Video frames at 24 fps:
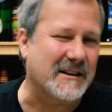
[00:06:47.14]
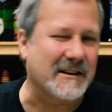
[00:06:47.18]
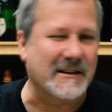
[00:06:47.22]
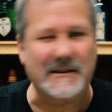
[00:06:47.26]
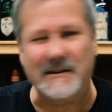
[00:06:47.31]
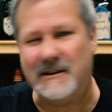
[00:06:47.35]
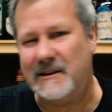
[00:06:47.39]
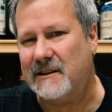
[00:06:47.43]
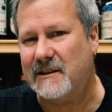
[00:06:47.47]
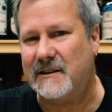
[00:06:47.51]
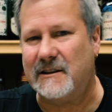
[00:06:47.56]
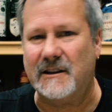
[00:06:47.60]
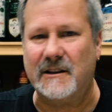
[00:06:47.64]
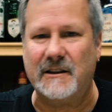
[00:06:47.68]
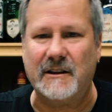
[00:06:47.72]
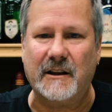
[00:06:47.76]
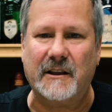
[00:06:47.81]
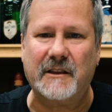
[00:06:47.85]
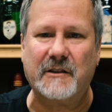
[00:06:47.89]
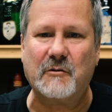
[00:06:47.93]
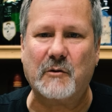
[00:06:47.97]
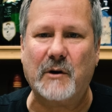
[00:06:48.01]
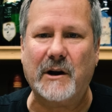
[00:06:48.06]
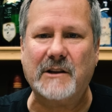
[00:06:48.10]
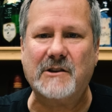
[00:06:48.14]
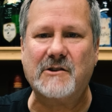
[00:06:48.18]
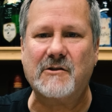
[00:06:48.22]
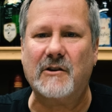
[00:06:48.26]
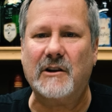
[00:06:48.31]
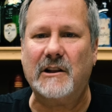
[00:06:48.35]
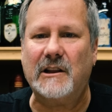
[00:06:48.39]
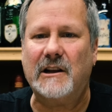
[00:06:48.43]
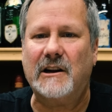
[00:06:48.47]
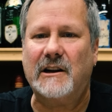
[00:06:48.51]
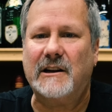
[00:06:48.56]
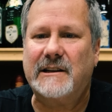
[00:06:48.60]
the threads are
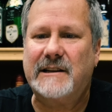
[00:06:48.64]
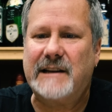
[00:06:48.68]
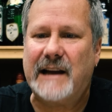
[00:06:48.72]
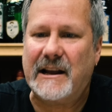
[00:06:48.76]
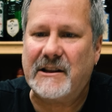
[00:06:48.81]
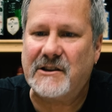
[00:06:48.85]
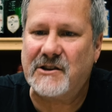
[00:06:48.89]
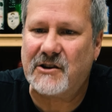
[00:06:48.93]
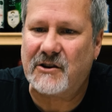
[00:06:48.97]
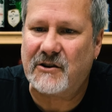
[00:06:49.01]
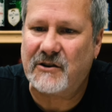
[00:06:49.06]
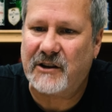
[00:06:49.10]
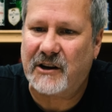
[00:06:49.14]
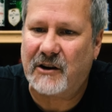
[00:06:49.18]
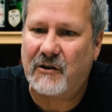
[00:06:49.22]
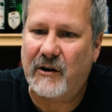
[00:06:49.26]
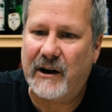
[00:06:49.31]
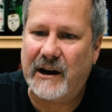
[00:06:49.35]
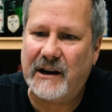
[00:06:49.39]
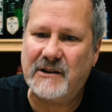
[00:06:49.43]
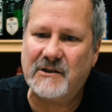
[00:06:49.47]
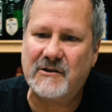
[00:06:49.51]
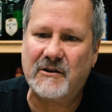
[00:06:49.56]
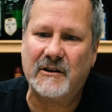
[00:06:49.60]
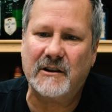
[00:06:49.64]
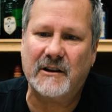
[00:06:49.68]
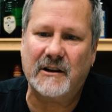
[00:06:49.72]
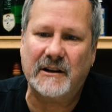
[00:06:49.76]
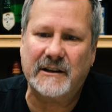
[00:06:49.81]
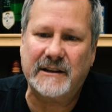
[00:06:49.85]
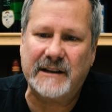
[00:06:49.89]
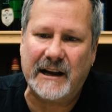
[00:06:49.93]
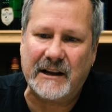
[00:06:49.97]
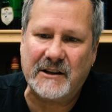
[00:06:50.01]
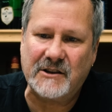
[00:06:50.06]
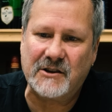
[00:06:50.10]
a little denser, the grains are a
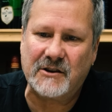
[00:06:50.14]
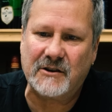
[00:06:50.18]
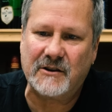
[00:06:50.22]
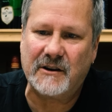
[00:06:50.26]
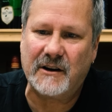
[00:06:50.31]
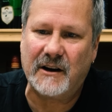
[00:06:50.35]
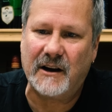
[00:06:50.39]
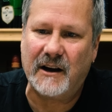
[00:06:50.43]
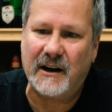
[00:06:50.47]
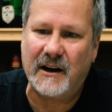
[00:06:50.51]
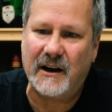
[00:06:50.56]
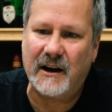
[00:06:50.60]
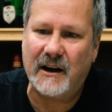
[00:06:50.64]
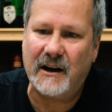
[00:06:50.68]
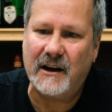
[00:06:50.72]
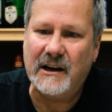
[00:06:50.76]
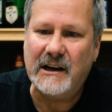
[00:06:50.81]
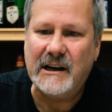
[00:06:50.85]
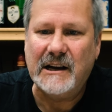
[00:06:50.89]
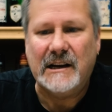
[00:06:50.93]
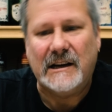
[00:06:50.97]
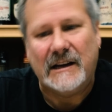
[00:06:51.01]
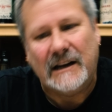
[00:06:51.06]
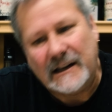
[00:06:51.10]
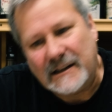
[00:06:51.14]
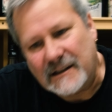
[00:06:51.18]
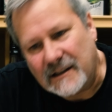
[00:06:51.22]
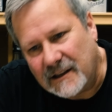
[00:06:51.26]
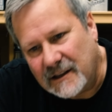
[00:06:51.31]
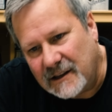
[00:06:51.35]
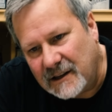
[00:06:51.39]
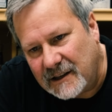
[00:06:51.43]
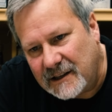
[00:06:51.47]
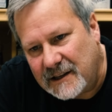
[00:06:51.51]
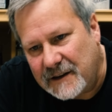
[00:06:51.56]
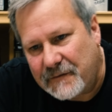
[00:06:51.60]
little denser. It's a
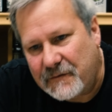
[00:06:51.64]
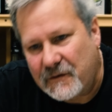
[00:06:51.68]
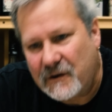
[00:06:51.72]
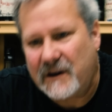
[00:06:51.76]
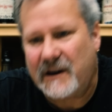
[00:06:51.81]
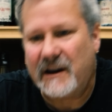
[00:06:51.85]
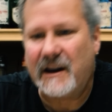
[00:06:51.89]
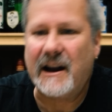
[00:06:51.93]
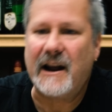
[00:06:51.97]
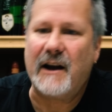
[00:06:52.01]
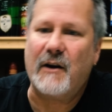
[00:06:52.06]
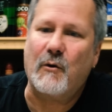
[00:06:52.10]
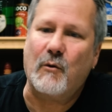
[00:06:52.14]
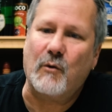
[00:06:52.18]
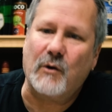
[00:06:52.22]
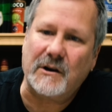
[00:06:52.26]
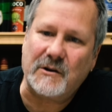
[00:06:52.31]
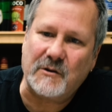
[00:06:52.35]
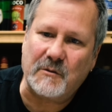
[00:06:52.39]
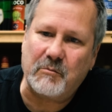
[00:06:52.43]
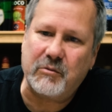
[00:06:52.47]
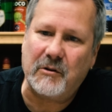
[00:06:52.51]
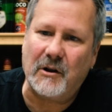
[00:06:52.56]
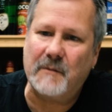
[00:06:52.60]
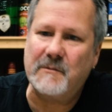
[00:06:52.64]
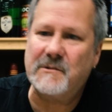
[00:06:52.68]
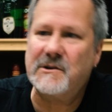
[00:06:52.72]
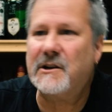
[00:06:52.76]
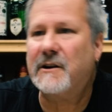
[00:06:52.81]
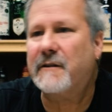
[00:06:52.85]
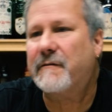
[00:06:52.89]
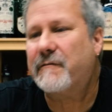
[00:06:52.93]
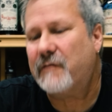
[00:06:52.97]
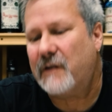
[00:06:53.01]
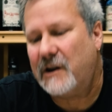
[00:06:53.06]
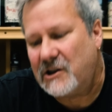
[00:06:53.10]
little different in how it works with plums than
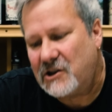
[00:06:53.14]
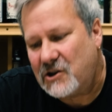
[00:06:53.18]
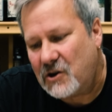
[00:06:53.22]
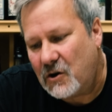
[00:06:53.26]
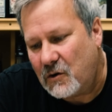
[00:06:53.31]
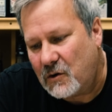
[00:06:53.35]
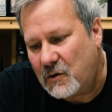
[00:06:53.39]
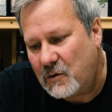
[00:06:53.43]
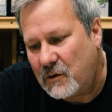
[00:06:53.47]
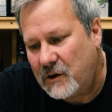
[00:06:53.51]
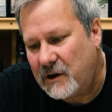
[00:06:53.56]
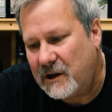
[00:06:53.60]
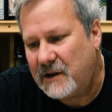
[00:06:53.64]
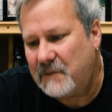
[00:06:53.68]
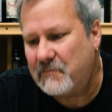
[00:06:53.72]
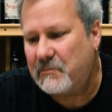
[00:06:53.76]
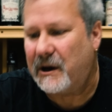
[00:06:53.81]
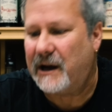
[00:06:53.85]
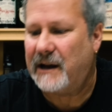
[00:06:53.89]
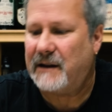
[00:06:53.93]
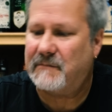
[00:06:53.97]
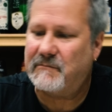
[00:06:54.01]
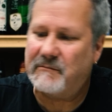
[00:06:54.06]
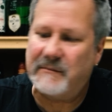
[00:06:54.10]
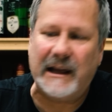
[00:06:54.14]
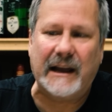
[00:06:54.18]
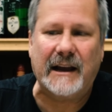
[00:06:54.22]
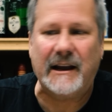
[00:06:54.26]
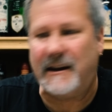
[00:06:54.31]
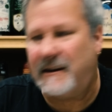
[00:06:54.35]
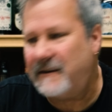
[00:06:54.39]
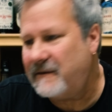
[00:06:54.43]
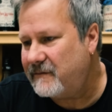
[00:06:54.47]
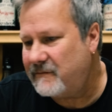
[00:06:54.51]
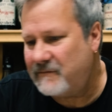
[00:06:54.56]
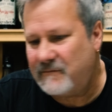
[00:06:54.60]
a French oak would, but
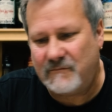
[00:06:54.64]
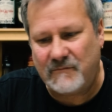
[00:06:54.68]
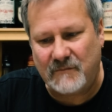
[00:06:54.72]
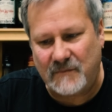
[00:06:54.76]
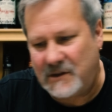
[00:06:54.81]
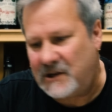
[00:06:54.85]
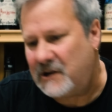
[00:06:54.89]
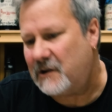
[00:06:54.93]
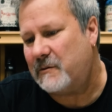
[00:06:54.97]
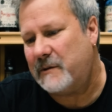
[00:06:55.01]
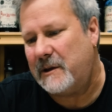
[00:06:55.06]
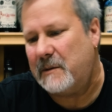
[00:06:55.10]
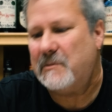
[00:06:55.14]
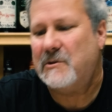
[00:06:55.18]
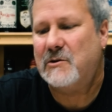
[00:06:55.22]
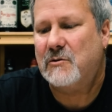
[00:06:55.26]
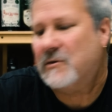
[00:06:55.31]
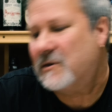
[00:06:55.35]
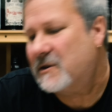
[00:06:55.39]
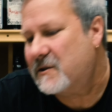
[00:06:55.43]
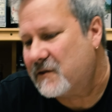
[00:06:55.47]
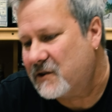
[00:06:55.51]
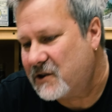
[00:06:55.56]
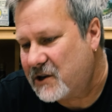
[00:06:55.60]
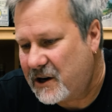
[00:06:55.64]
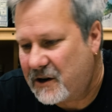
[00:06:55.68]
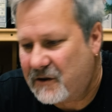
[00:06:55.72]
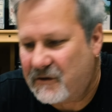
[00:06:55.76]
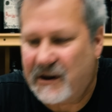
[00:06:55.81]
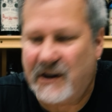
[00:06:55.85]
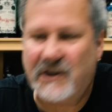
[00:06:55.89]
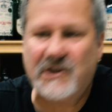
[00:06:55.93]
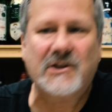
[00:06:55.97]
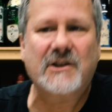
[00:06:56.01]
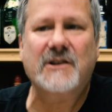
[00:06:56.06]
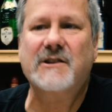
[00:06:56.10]
they've been doing this for
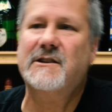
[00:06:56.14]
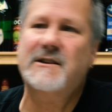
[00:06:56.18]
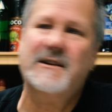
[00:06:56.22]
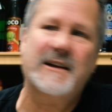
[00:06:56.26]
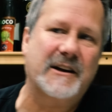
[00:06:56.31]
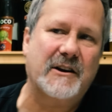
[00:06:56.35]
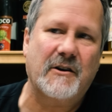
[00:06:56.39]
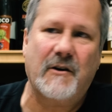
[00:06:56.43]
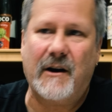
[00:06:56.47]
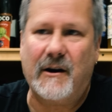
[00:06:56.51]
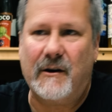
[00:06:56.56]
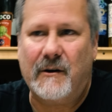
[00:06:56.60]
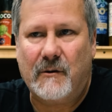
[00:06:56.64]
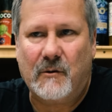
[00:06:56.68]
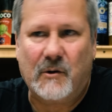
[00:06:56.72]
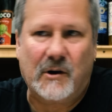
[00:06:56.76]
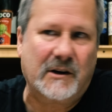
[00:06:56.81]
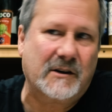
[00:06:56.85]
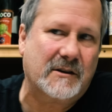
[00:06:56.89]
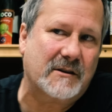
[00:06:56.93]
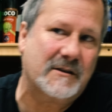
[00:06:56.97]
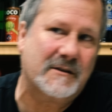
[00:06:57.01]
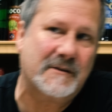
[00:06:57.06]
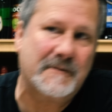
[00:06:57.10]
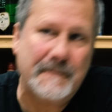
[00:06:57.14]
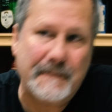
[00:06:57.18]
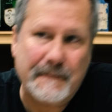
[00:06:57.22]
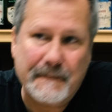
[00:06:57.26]
generations. They know how it works.